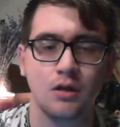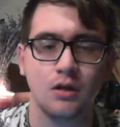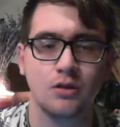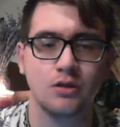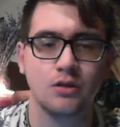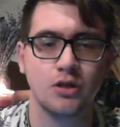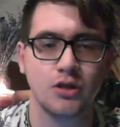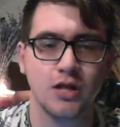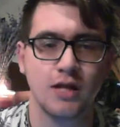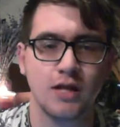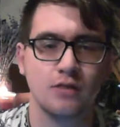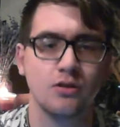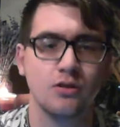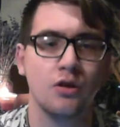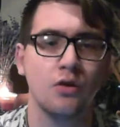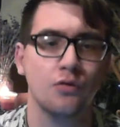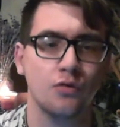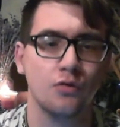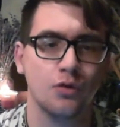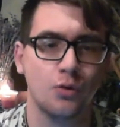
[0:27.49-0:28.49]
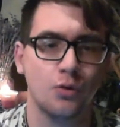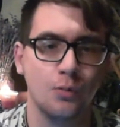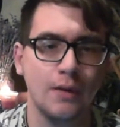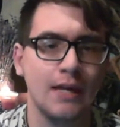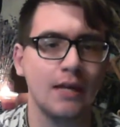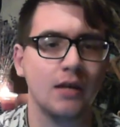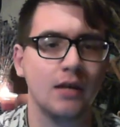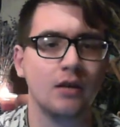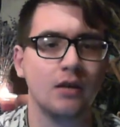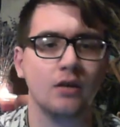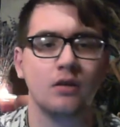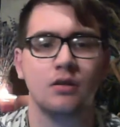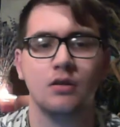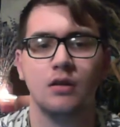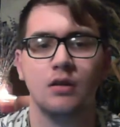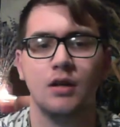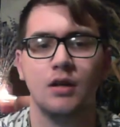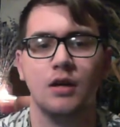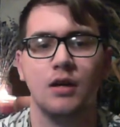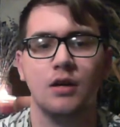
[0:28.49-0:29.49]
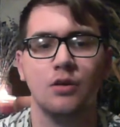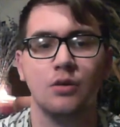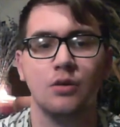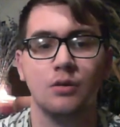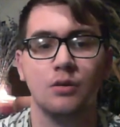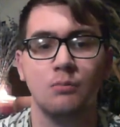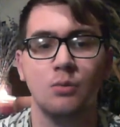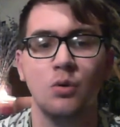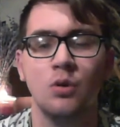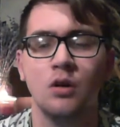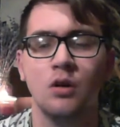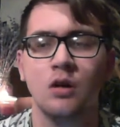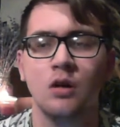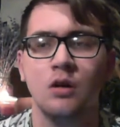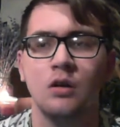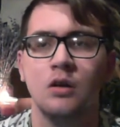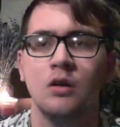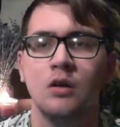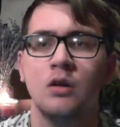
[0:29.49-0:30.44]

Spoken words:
such as over a week or more,